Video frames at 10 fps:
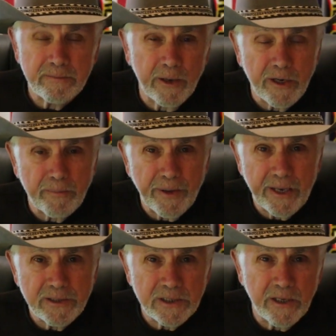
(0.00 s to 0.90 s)
You might want to
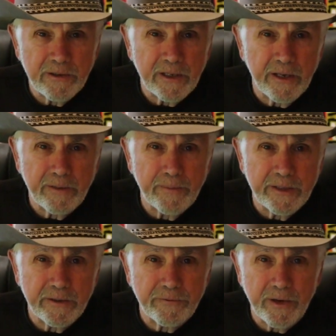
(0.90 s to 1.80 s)
pass it along to
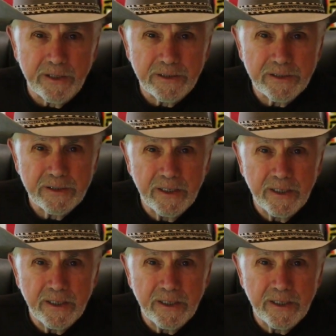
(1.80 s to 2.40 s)
like-minded friends.